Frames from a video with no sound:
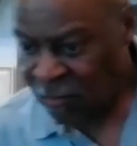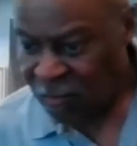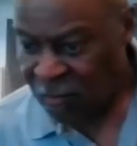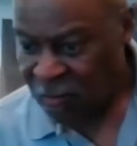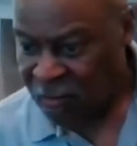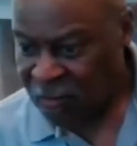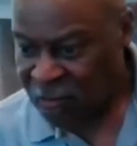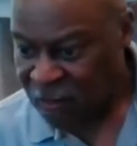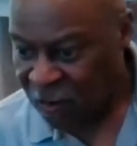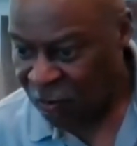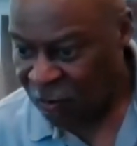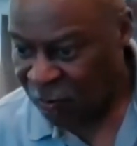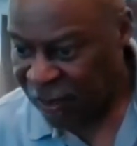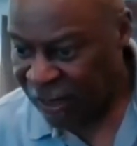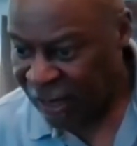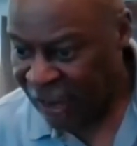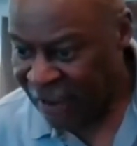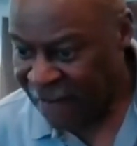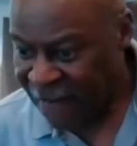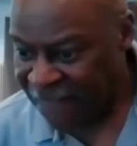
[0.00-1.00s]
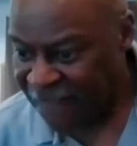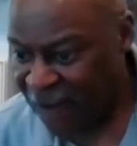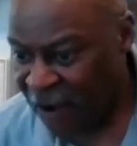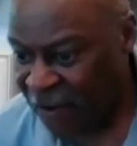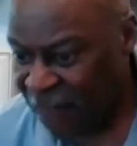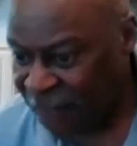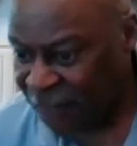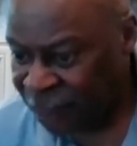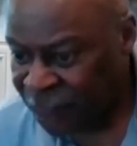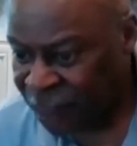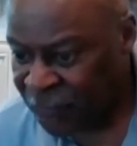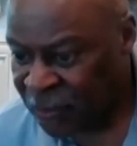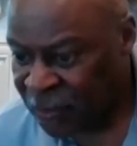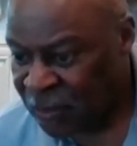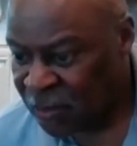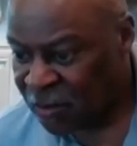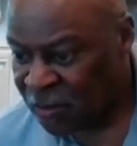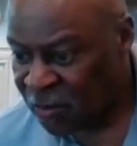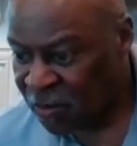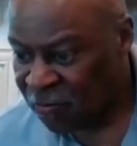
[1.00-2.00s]
So we have
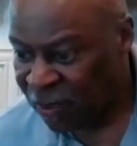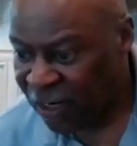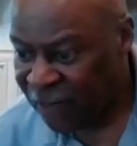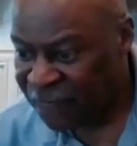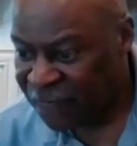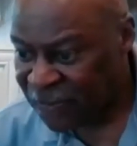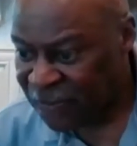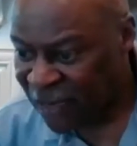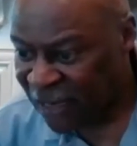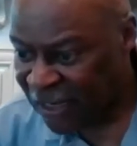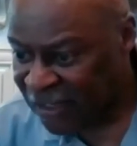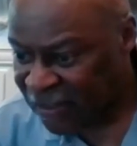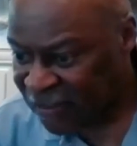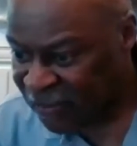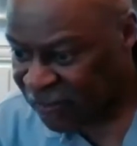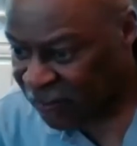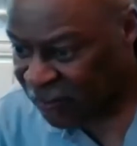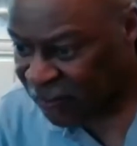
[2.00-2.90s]
grape tomatoes.